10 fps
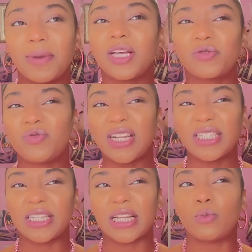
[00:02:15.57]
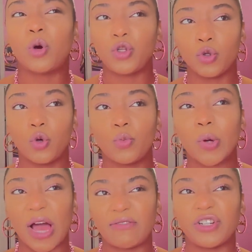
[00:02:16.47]
Because realistically, what
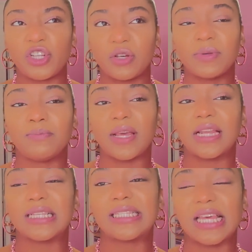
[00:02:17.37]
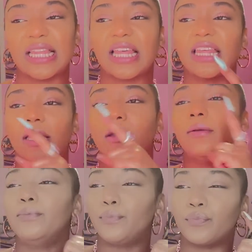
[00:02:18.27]
normal average human being is sitting there
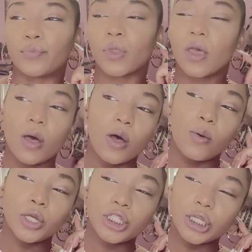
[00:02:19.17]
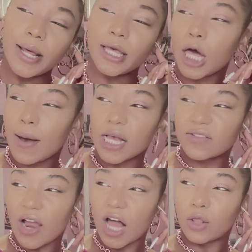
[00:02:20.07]
thinking, what should I go
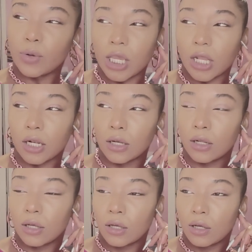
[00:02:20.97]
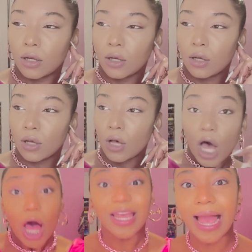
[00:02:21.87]
as for Halloween?
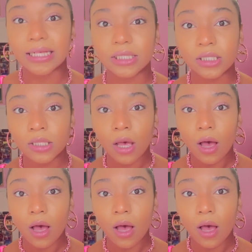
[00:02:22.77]
Oh, yes!